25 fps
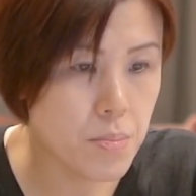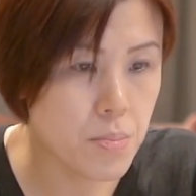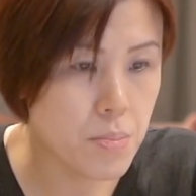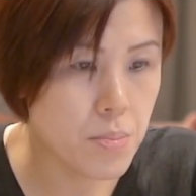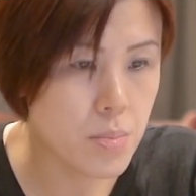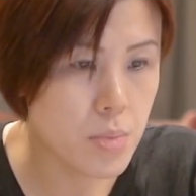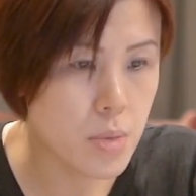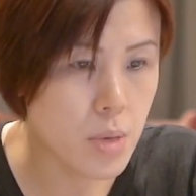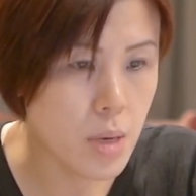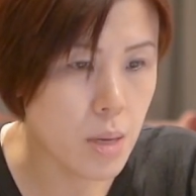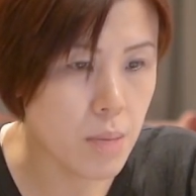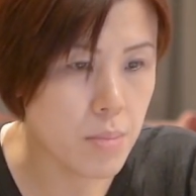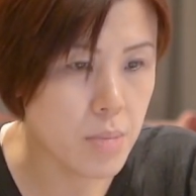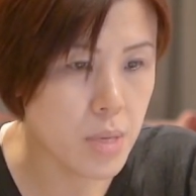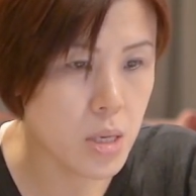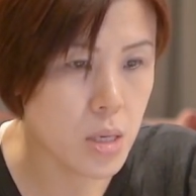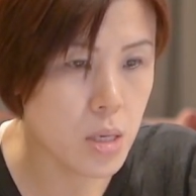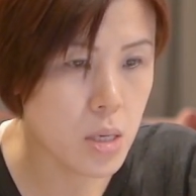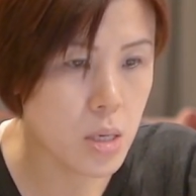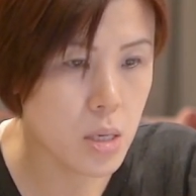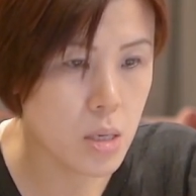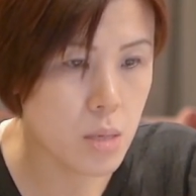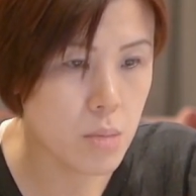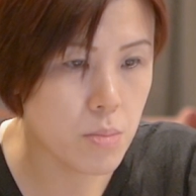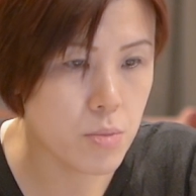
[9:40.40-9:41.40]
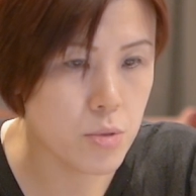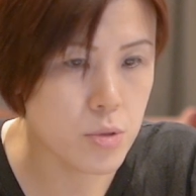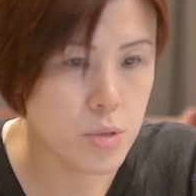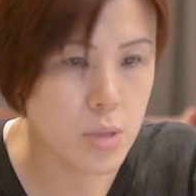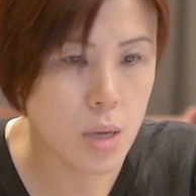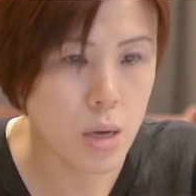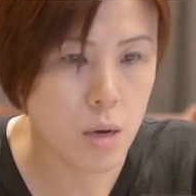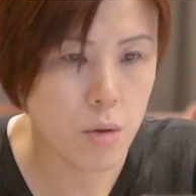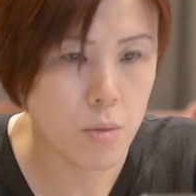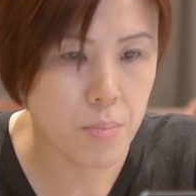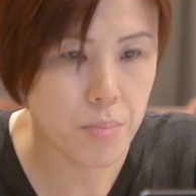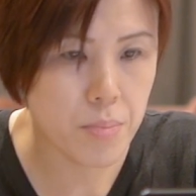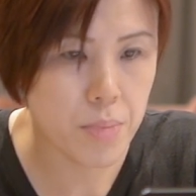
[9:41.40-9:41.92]
let me put
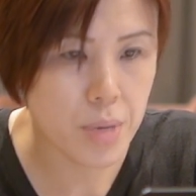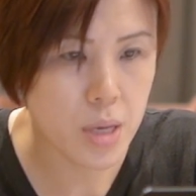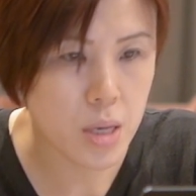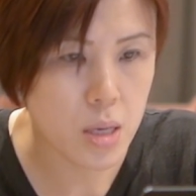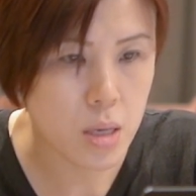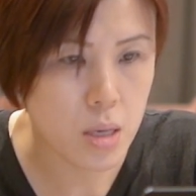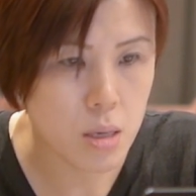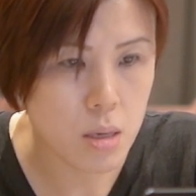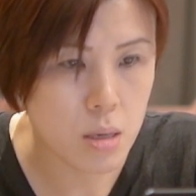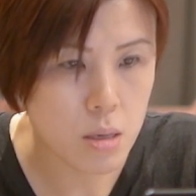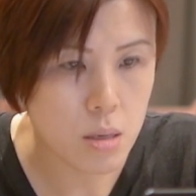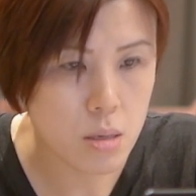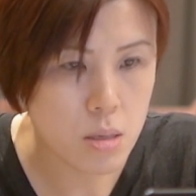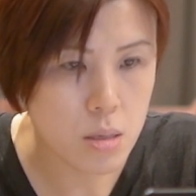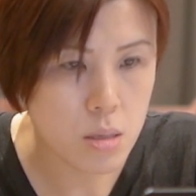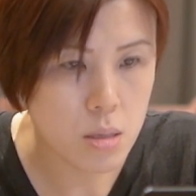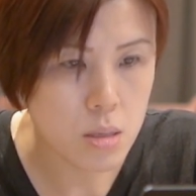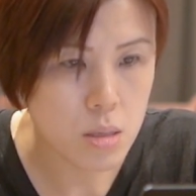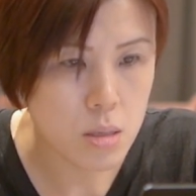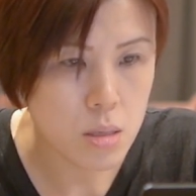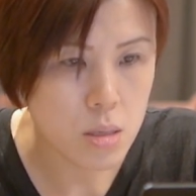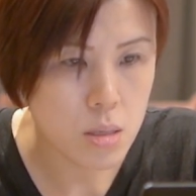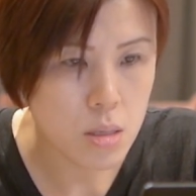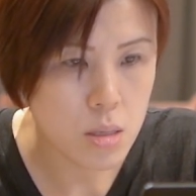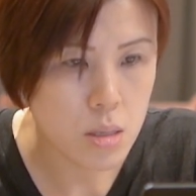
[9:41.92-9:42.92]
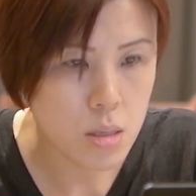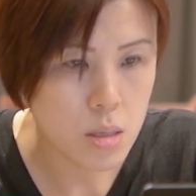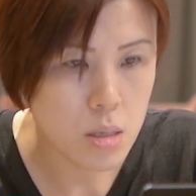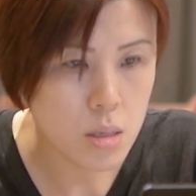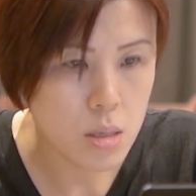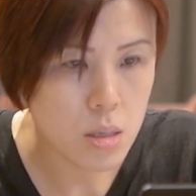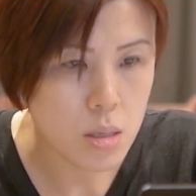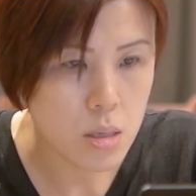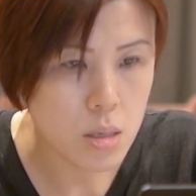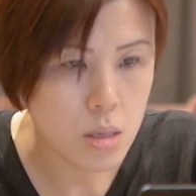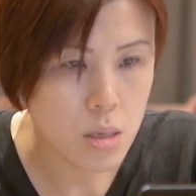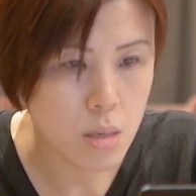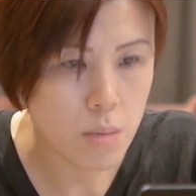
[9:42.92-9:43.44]
down B here,
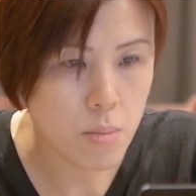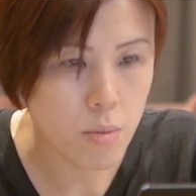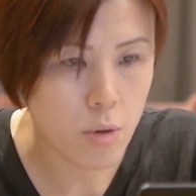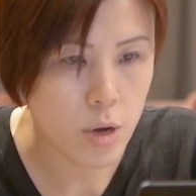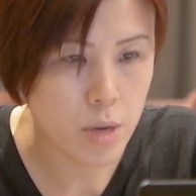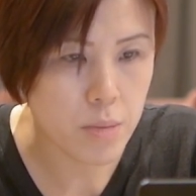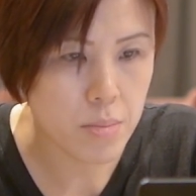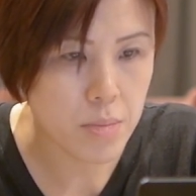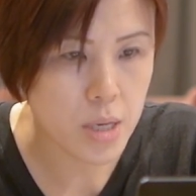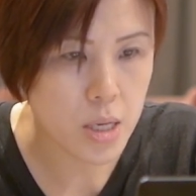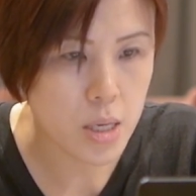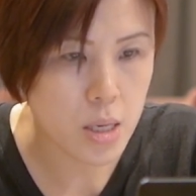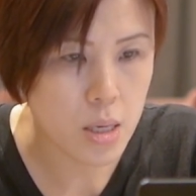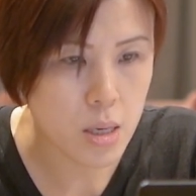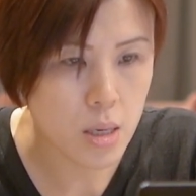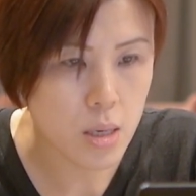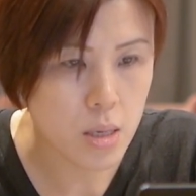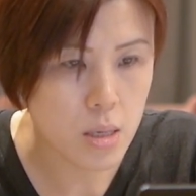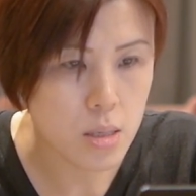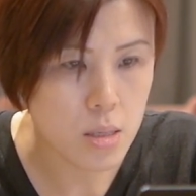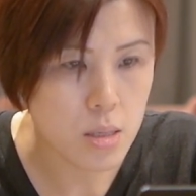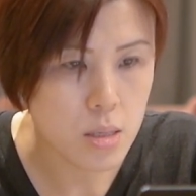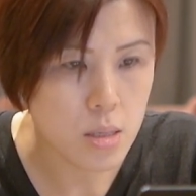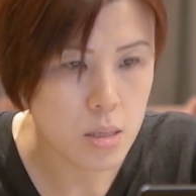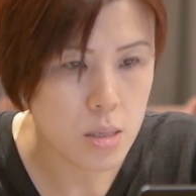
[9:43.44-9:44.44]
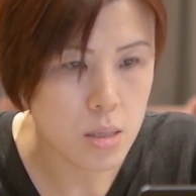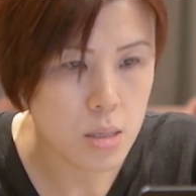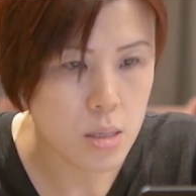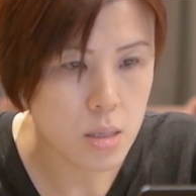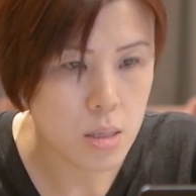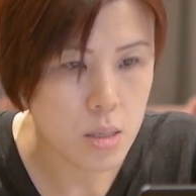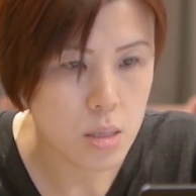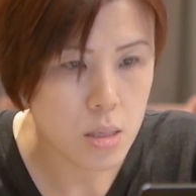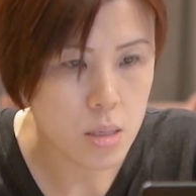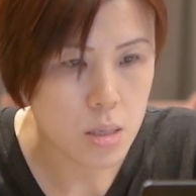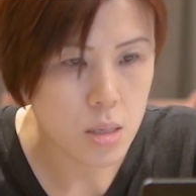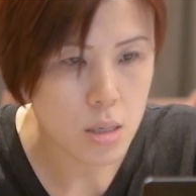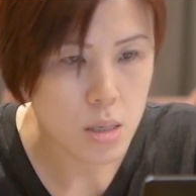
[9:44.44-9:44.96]
point B here,
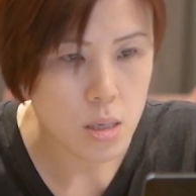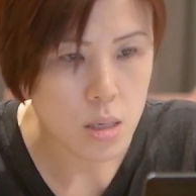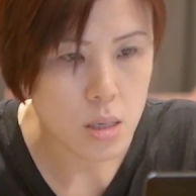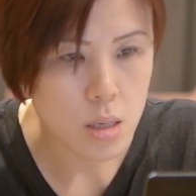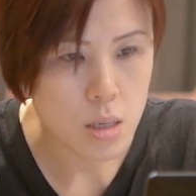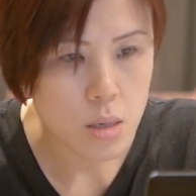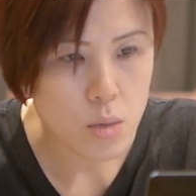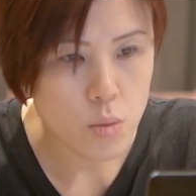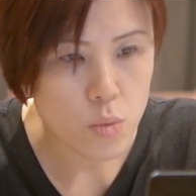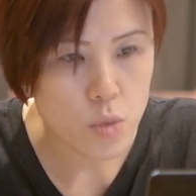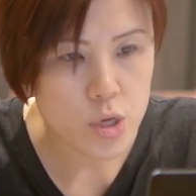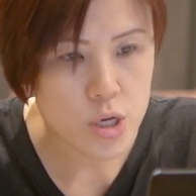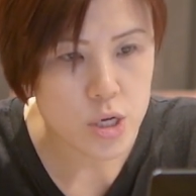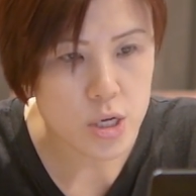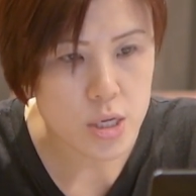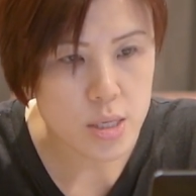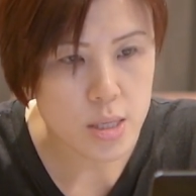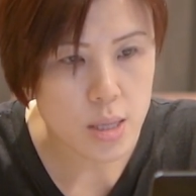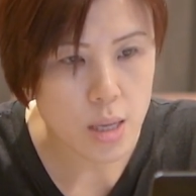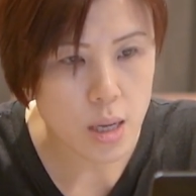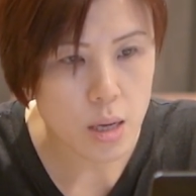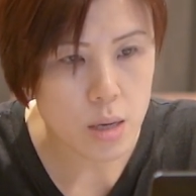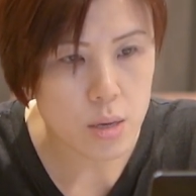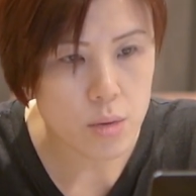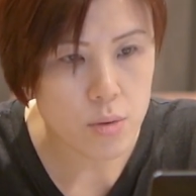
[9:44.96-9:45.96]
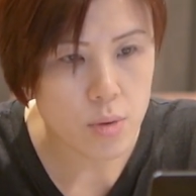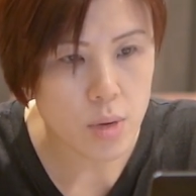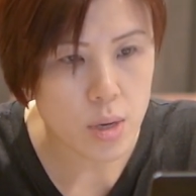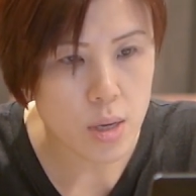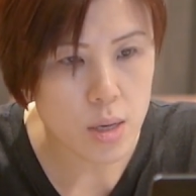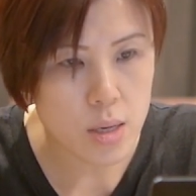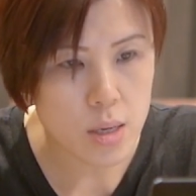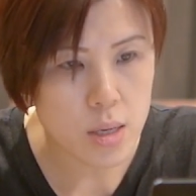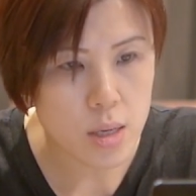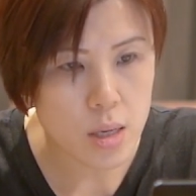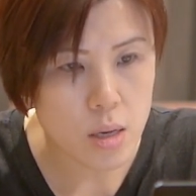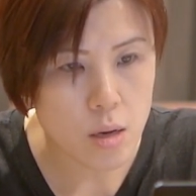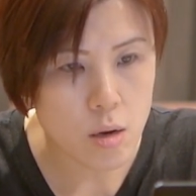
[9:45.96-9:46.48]
which is
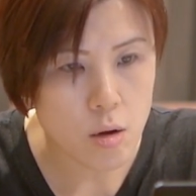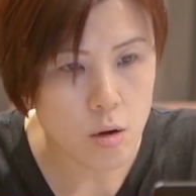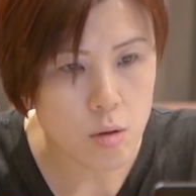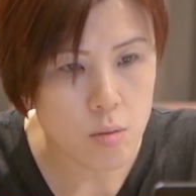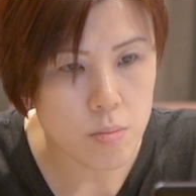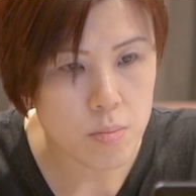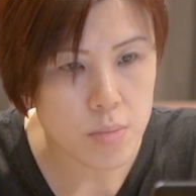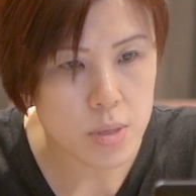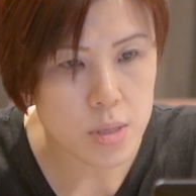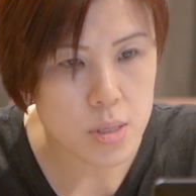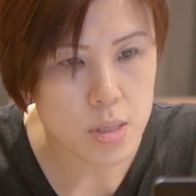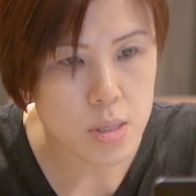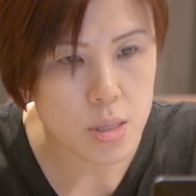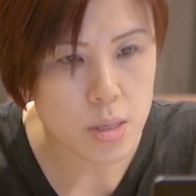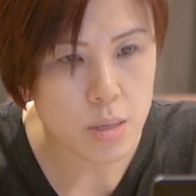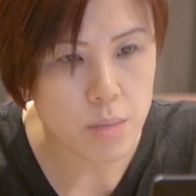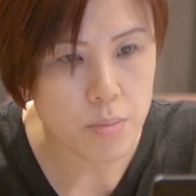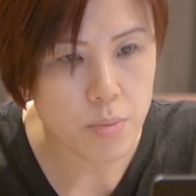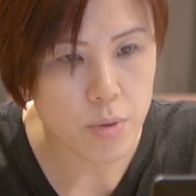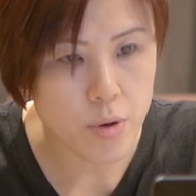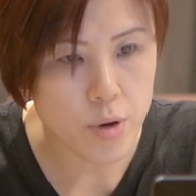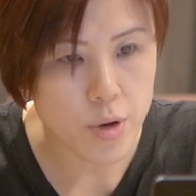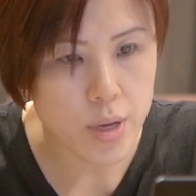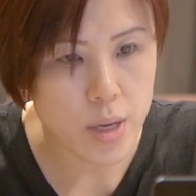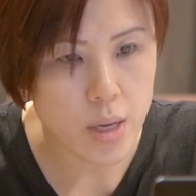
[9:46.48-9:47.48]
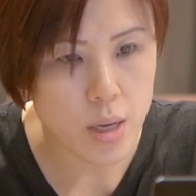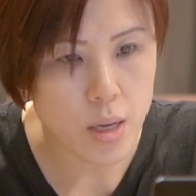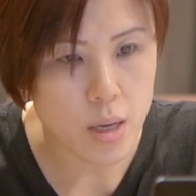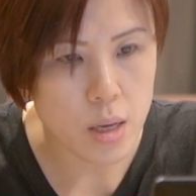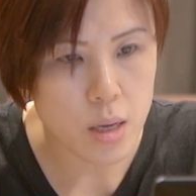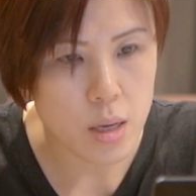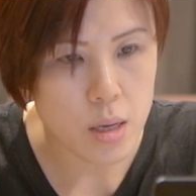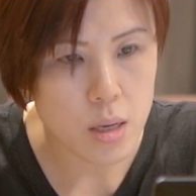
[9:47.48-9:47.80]
directly opposite point A.